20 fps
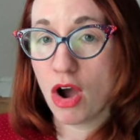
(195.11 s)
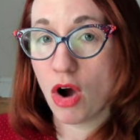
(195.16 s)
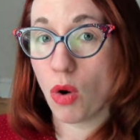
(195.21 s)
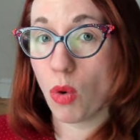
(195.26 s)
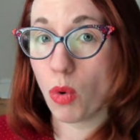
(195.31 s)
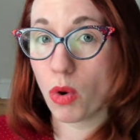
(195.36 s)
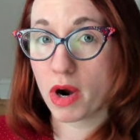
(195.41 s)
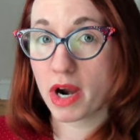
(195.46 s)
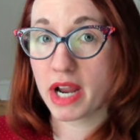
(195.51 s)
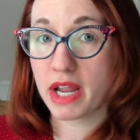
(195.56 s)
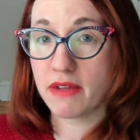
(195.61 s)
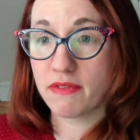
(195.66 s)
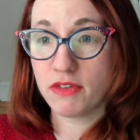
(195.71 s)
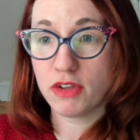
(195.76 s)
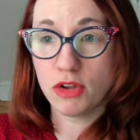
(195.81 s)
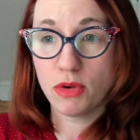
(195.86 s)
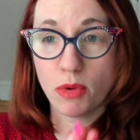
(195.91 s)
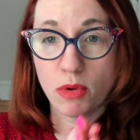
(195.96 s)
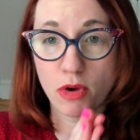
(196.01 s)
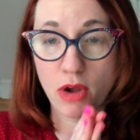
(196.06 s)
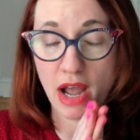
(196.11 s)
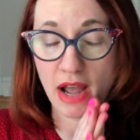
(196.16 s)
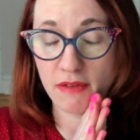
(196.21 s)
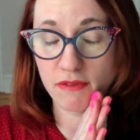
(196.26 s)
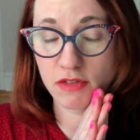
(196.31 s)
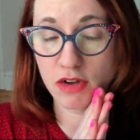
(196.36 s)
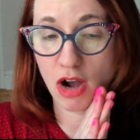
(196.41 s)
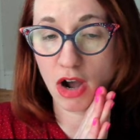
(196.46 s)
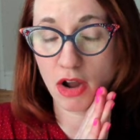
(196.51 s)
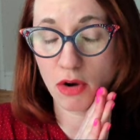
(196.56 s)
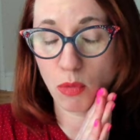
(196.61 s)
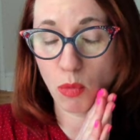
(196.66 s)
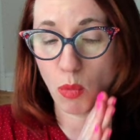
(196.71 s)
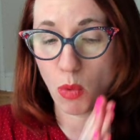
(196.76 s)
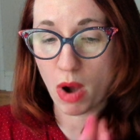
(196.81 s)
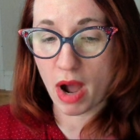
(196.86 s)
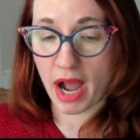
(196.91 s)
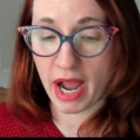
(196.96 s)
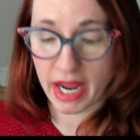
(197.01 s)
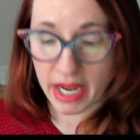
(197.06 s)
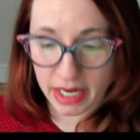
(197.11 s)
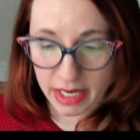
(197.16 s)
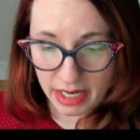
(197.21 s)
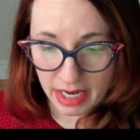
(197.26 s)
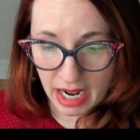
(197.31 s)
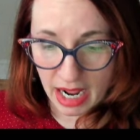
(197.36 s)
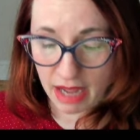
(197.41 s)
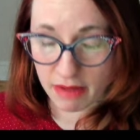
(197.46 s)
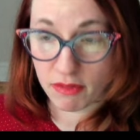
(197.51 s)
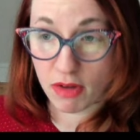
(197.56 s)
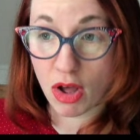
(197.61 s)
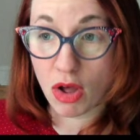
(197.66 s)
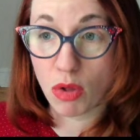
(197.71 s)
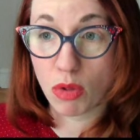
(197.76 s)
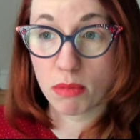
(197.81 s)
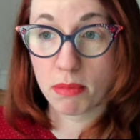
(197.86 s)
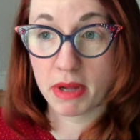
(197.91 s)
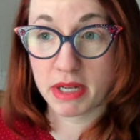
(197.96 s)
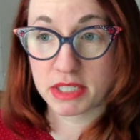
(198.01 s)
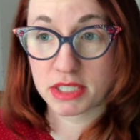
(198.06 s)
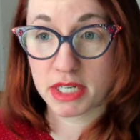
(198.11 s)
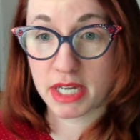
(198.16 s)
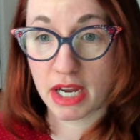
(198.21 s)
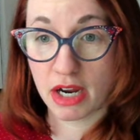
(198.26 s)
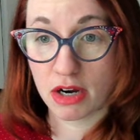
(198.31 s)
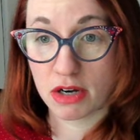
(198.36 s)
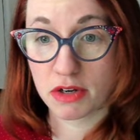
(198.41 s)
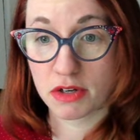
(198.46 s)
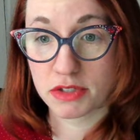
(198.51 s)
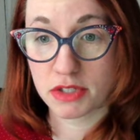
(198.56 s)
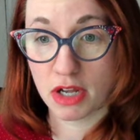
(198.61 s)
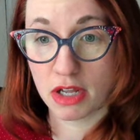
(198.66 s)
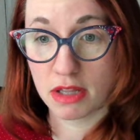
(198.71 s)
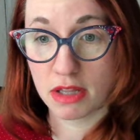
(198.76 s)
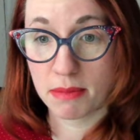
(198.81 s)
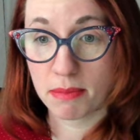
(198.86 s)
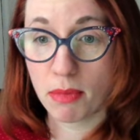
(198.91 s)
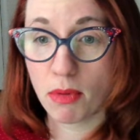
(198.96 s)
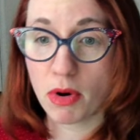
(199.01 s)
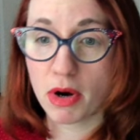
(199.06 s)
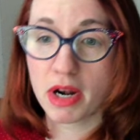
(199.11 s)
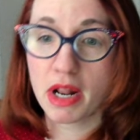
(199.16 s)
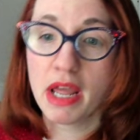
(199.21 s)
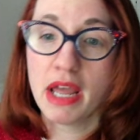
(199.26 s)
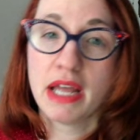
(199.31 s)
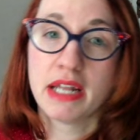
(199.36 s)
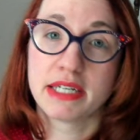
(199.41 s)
or if you have gone wide and have a whole bunch of characters on the board,